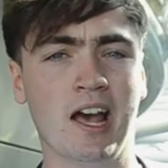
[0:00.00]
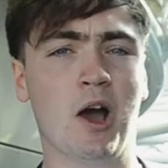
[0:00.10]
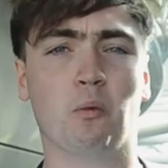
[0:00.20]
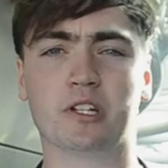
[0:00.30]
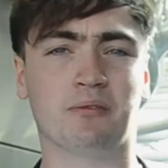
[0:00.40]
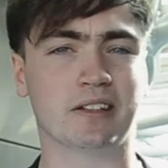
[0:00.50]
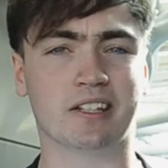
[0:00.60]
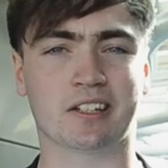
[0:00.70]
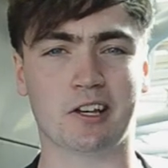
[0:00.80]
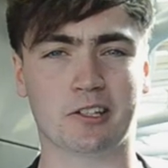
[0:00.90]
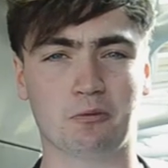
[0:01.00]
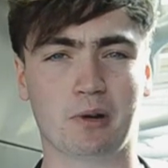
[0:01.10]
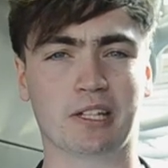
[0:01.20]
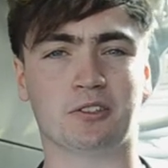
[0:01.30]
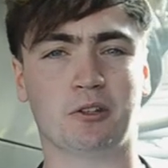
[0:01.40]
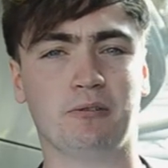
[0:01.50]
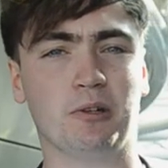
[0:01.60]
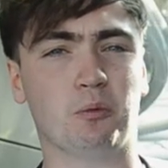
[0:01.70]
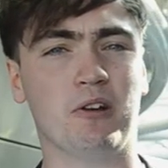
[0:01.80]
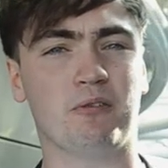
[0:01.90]
and would have had the curtain rings too if
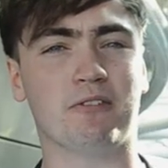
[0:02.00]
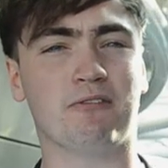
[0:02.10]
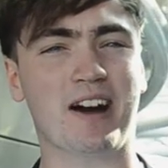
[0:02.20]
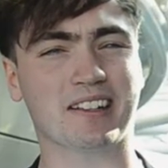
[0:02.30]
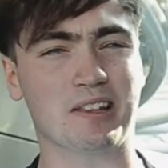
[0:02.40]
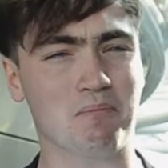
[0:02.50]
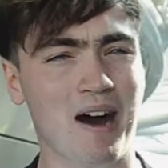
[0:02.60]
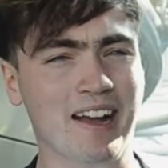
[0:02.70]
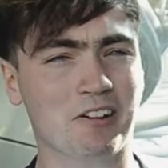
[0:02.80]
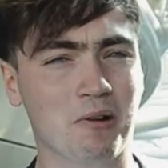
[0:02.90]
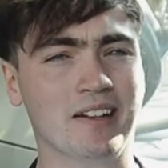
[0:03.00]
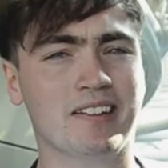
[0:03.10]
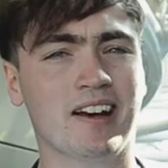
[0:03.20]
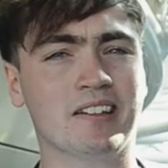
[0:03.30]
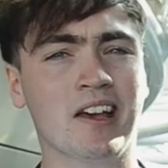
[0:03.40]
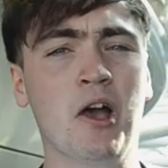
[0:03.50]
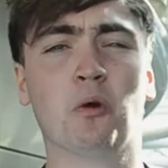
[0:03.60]
it weren't for the fact that my granddad